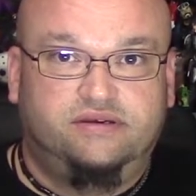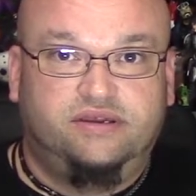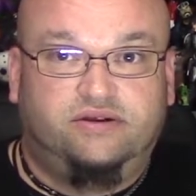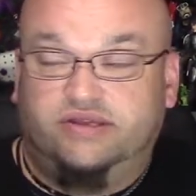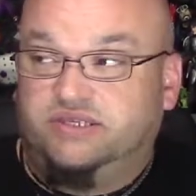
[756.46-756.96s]

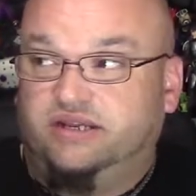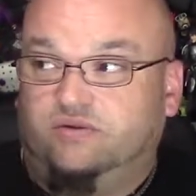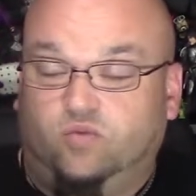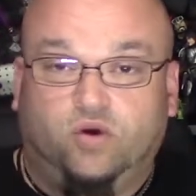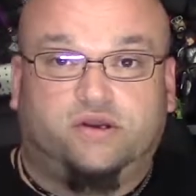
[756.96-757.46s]
You know, it's
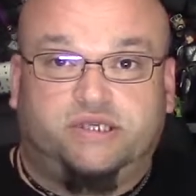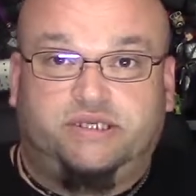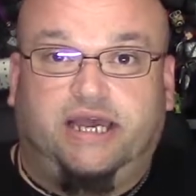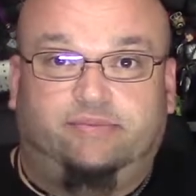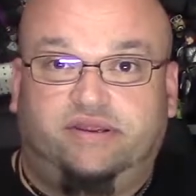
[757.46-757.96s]
getting worse.
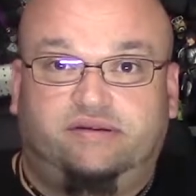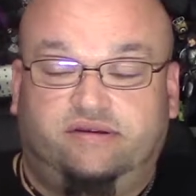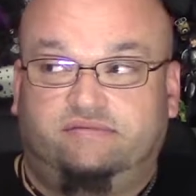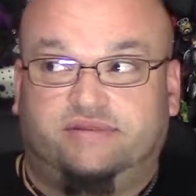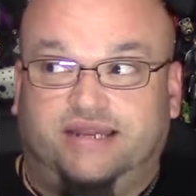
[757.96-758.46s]
It's
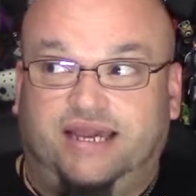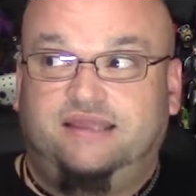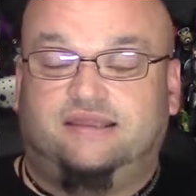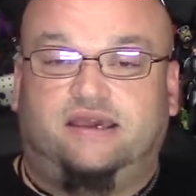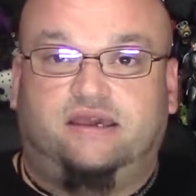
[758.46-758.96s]
happening
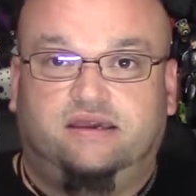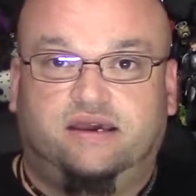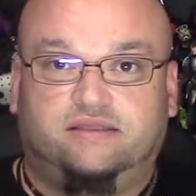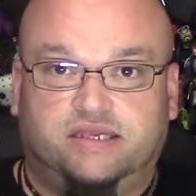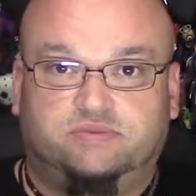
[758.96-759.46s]
nightly
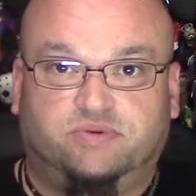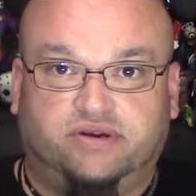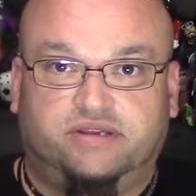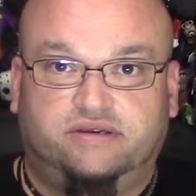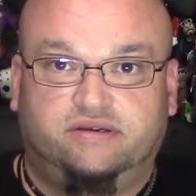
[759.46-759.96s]
at this
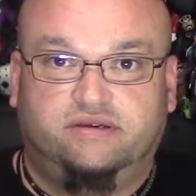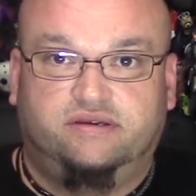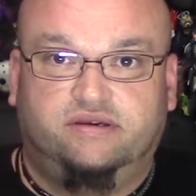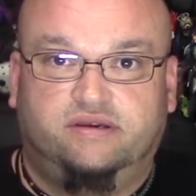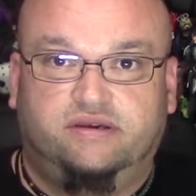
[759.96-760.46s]
point.
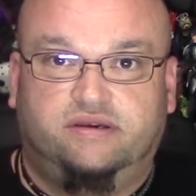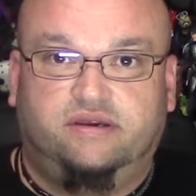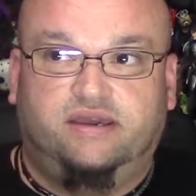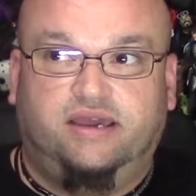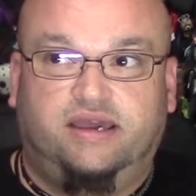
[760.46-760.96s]

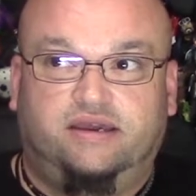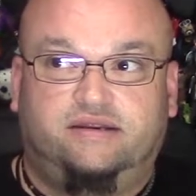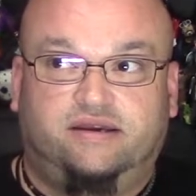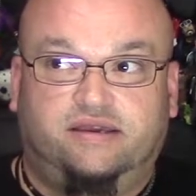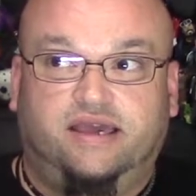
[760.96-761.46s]

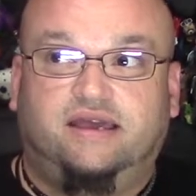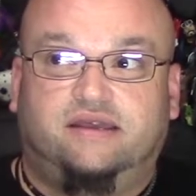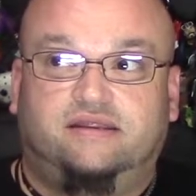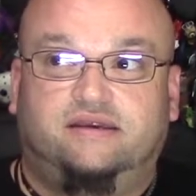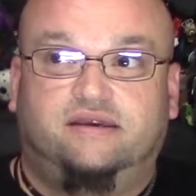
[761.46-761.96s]
And
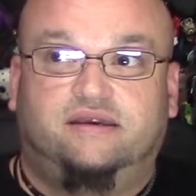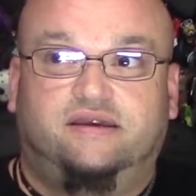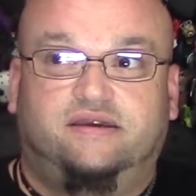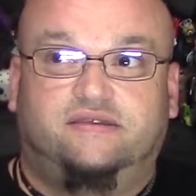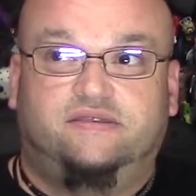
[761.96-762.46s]
again,
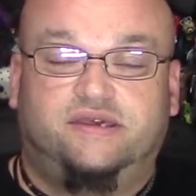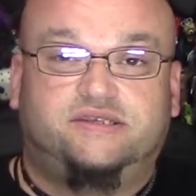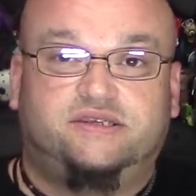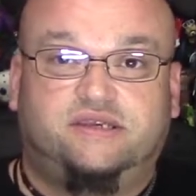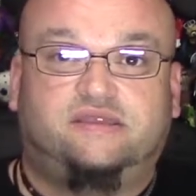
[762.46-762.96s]

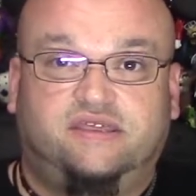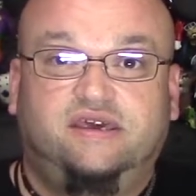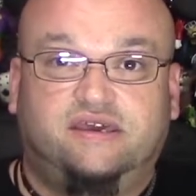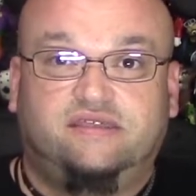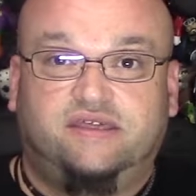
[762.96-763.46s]
this is a
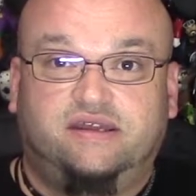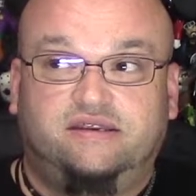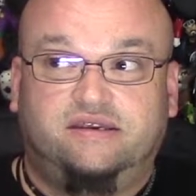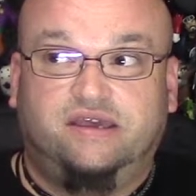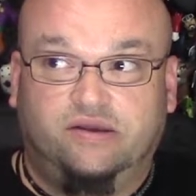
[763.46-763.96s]
thing
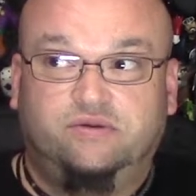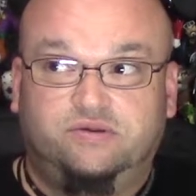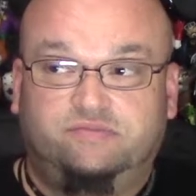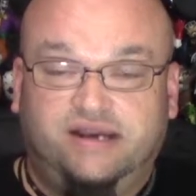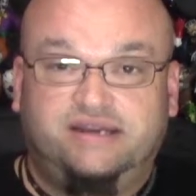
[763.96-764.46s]
that
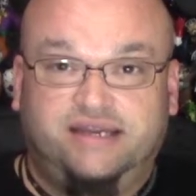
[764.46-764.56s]
killed my